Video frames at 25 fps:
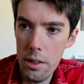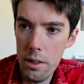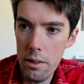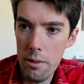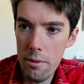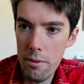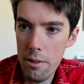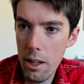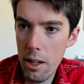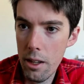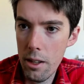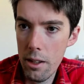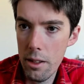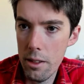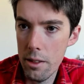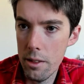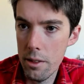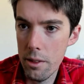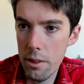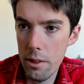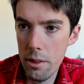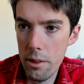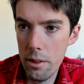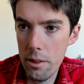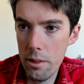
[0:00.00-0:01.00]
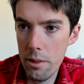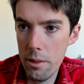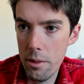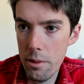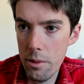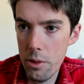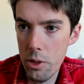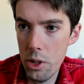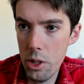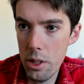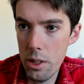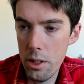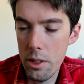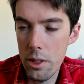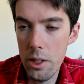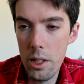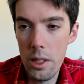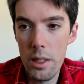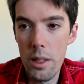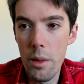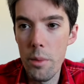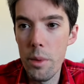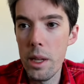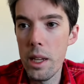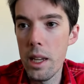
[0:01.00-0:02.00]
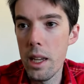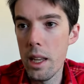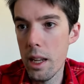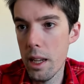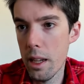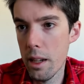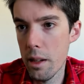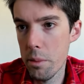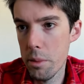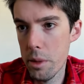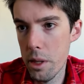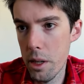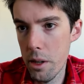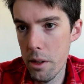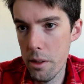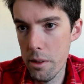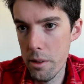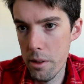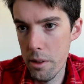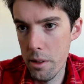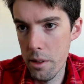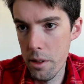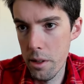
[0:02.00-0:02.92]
not, it's just, just the beginning up there.